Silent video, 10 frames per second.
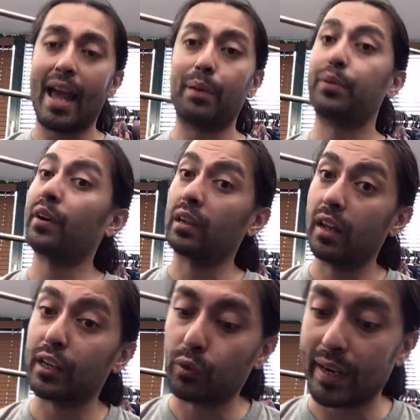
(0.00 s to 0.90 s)
and we've got a
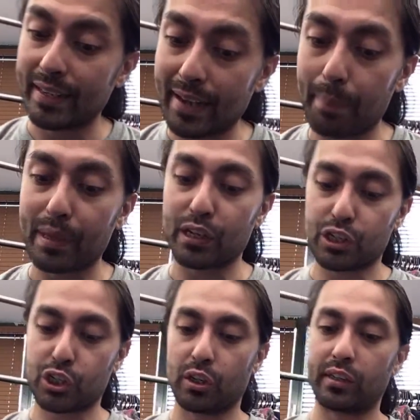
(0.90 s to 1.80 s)
lot of great neppy
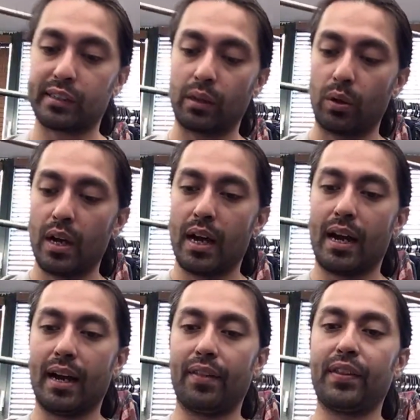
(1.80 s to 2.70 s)
shirts. So
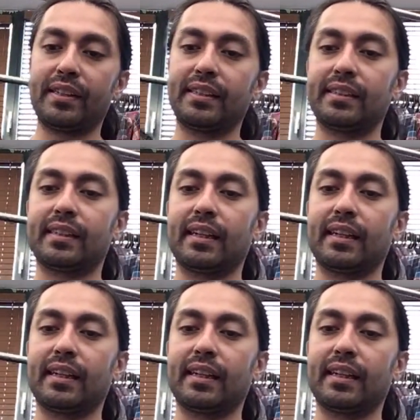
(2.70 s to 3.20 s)
uh, this is